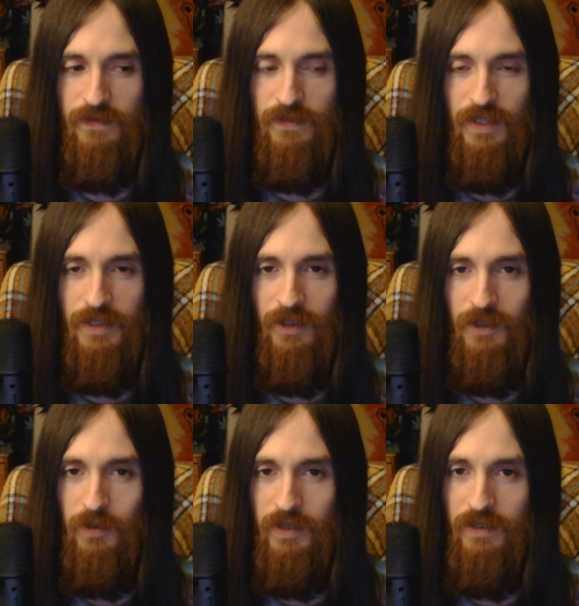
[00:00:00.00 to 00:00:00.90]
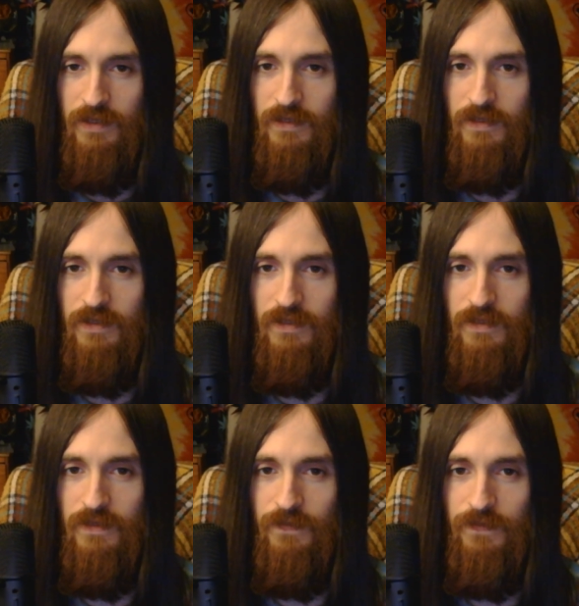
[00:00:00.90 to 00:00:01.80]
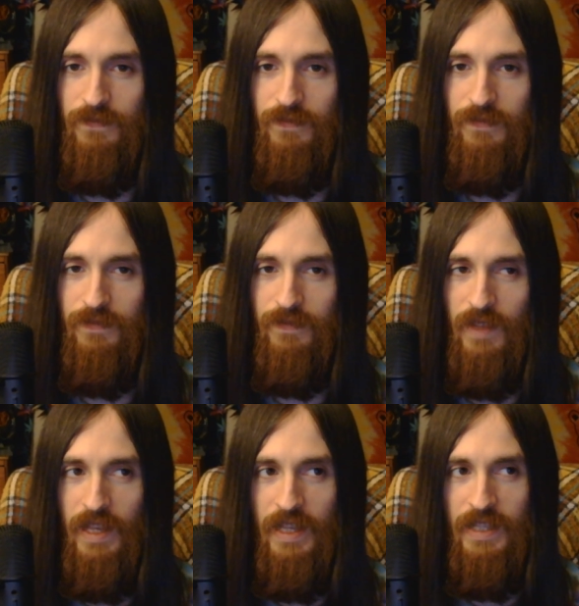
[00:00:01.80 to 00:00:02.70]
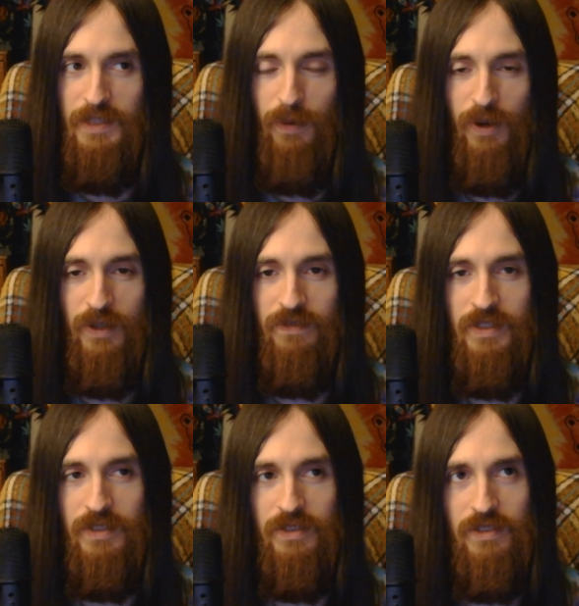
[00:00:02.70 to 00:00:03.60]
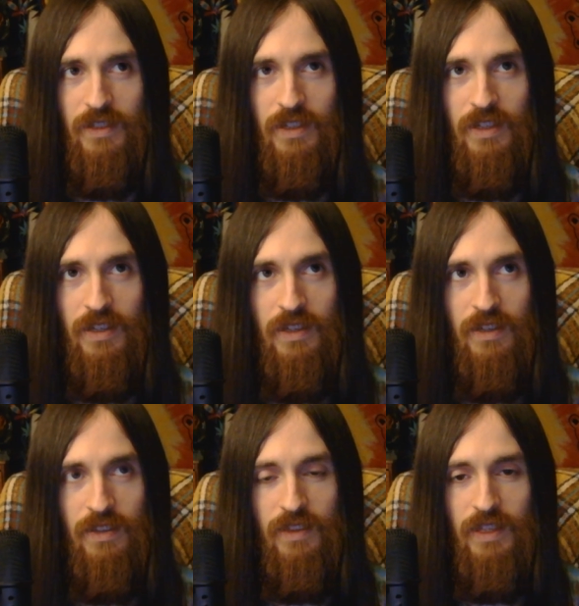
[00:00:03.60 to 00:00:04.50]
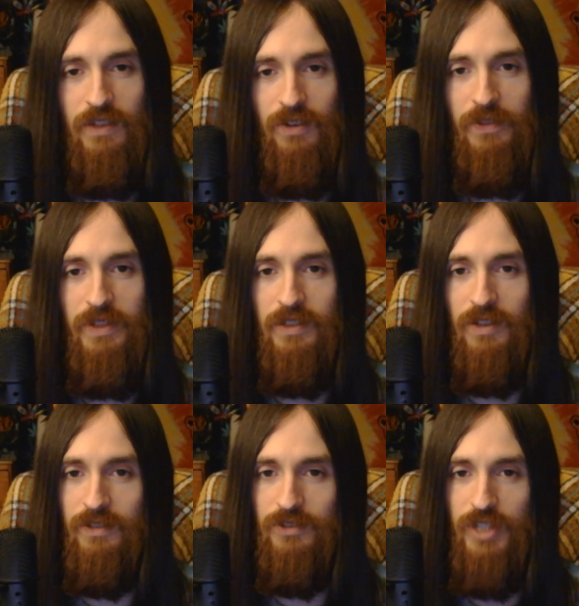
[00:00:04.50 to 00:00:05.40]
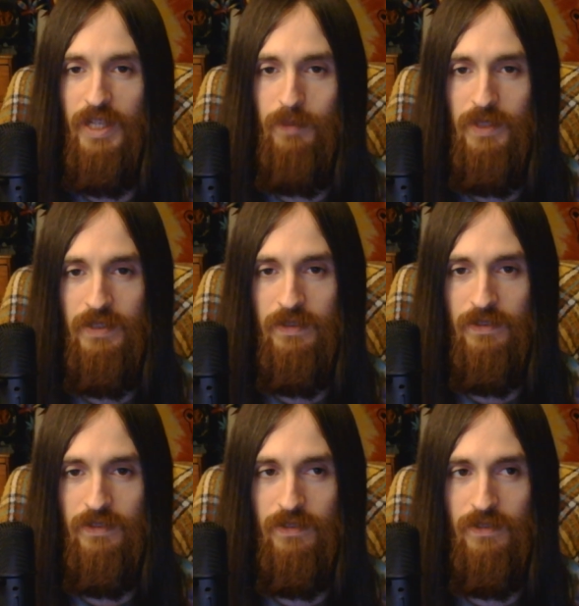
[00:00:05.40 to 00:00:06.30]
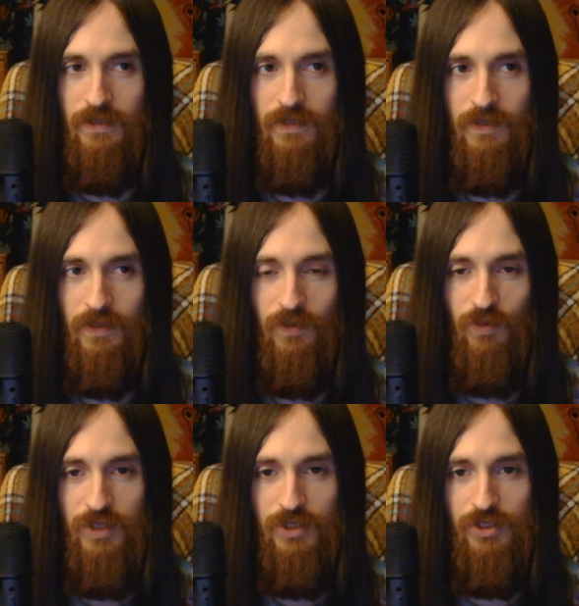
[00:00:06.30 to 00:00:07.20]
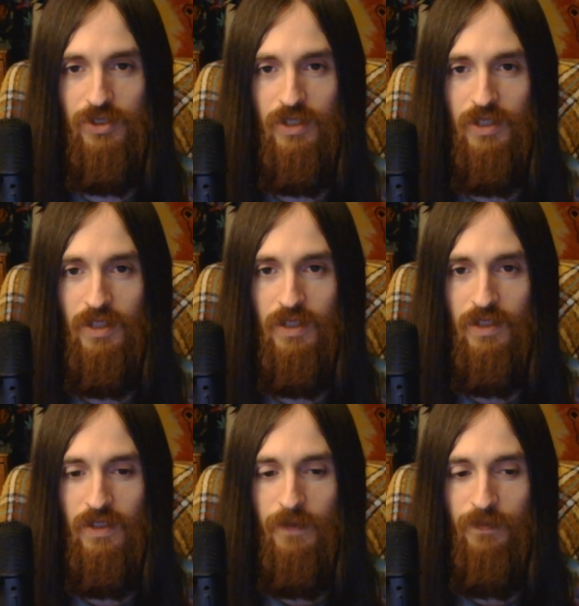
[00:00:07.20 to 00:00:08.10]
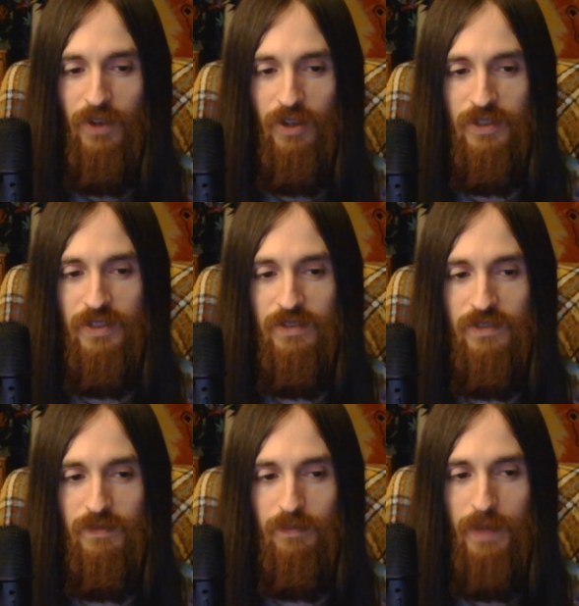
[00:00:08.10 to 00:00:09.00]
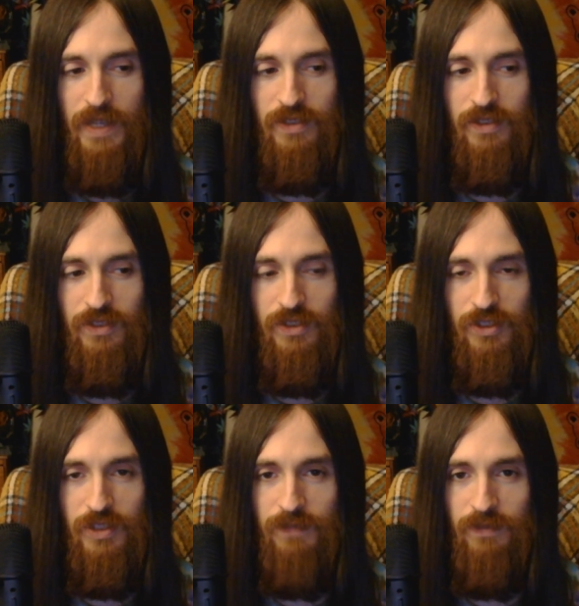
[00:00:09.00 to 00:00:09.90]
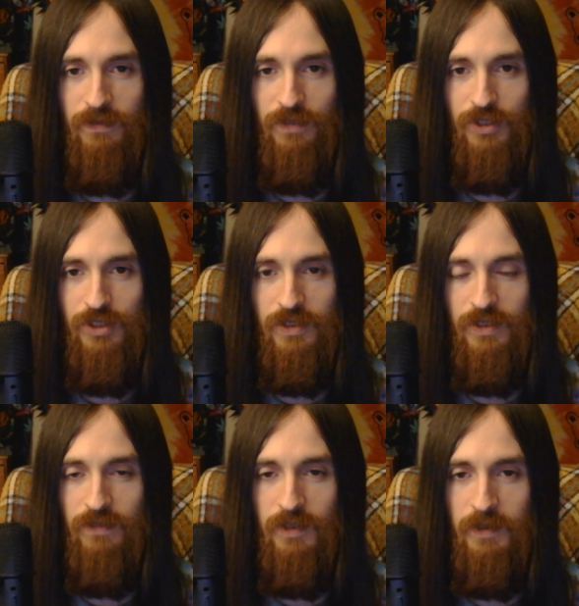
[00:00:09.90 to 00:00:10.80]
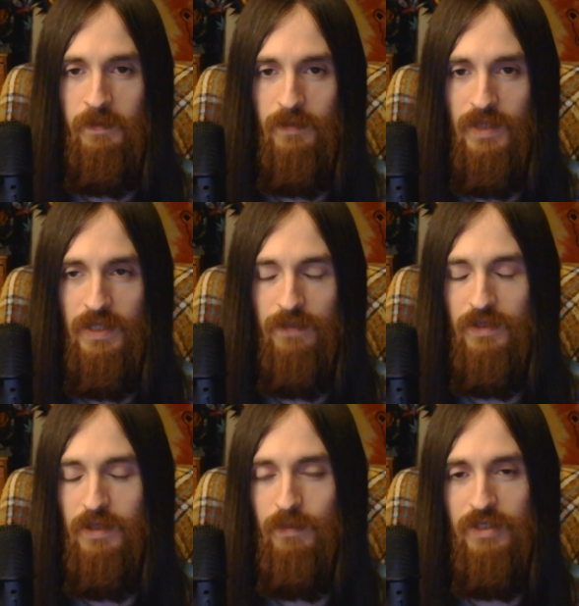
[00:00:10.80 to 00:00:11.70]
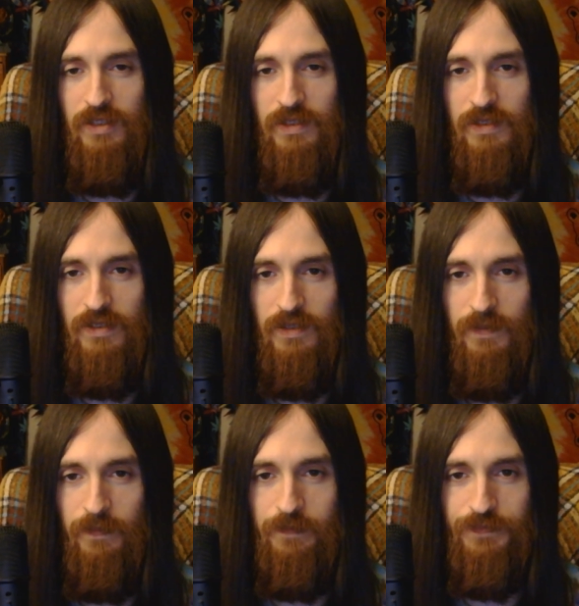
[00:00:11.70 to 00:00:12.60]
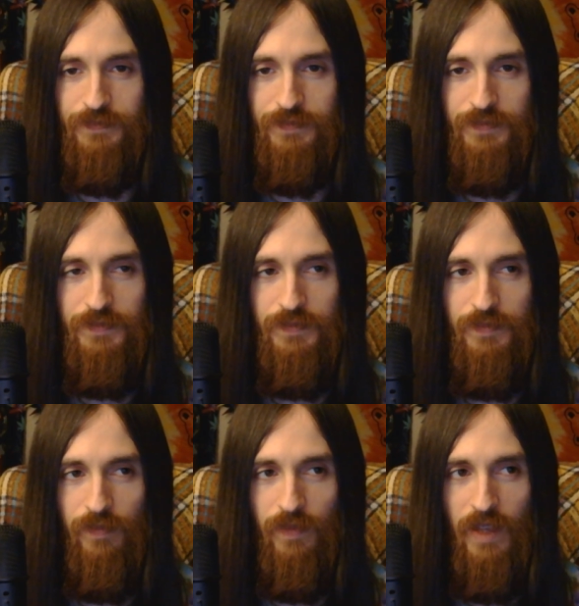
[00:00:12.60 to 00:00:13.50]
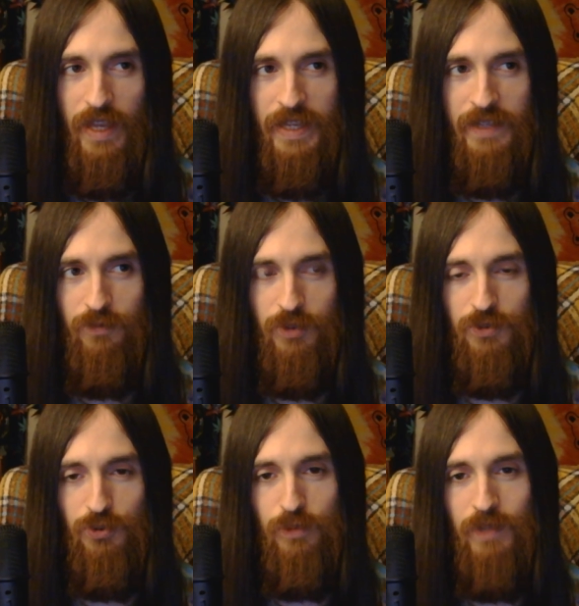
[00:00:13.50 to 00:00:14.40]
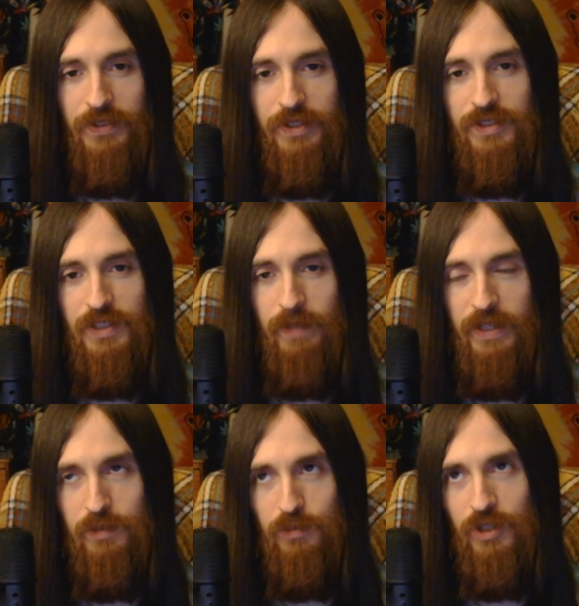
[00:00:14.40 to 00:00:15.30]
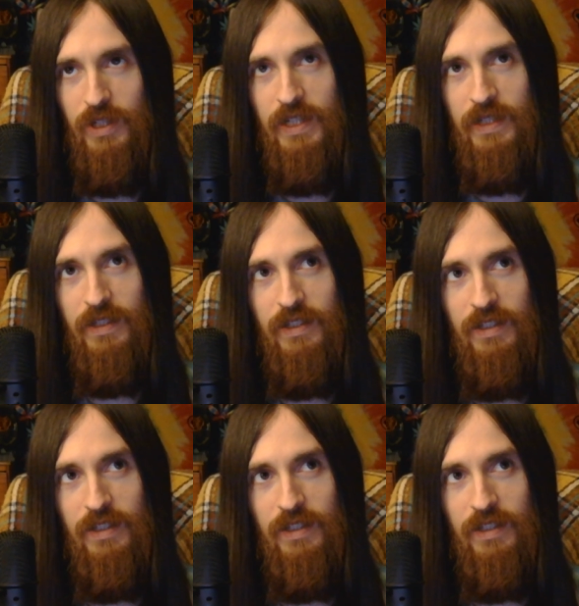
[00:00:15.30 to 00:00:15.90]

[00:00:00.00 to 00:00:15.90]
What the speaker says: a dark one. And he's part of this thing called the Eternal Champion, which are basically just different versions of him in different dimensions. And what's cool about this is Michael Moorcock